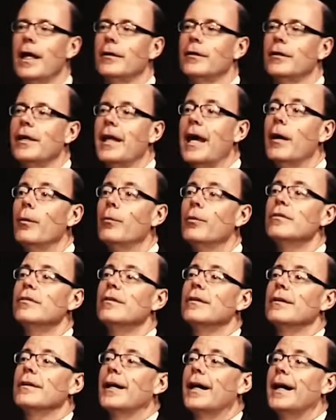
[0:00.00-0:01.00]
and that was
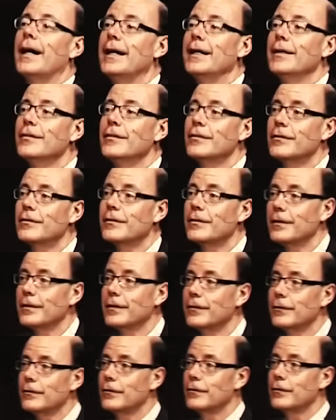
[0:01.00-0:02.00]
the
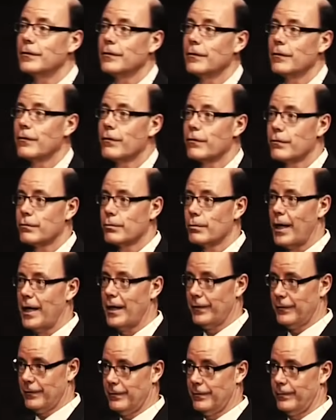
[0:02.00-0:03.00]
constant
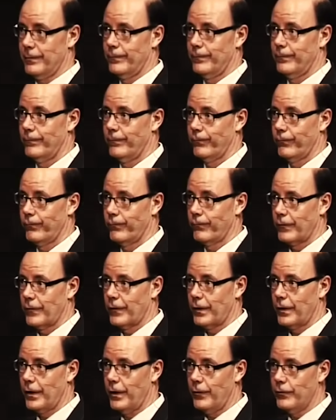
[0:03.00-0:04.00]
threat
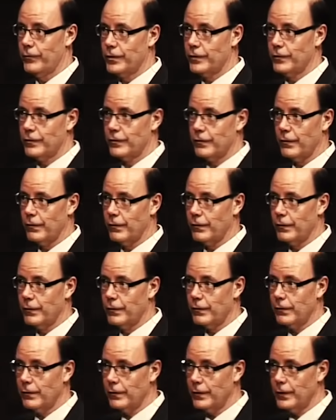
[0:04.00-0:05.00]
of just
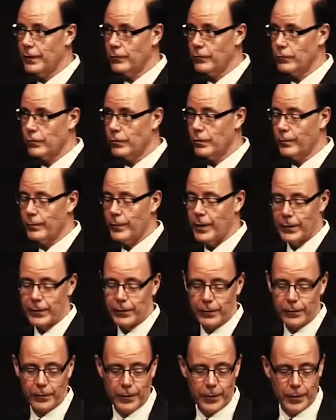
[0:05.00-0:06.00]
little
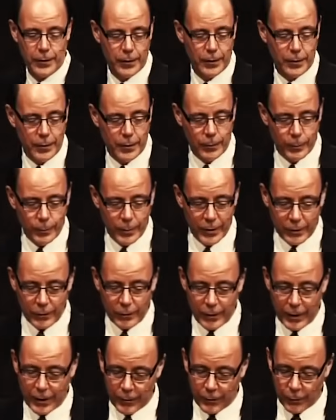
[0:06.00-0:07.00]
incremental
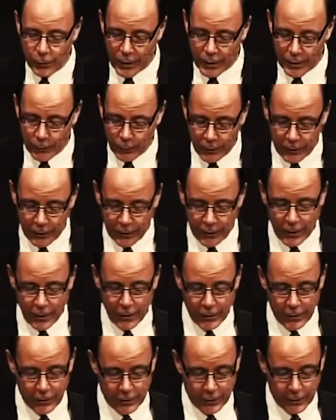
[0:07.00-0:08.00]
being led away with the
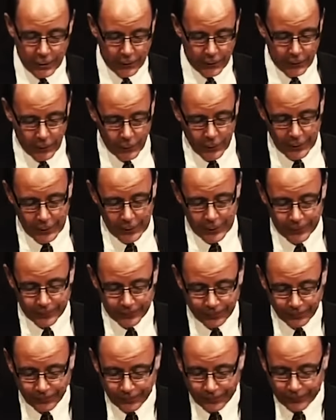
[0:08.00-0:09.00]
error of the wicked.
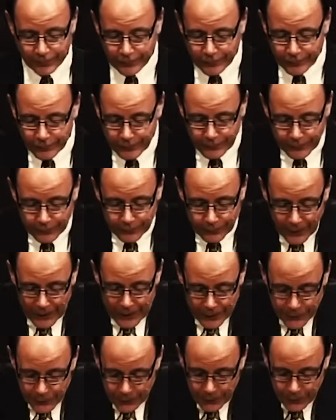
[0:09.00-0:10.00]

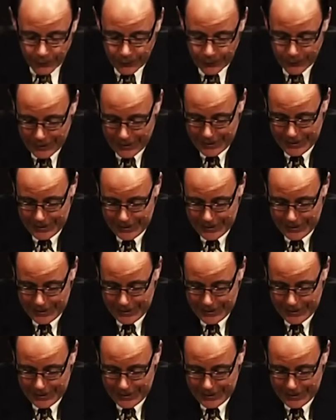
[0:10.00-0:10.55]
And so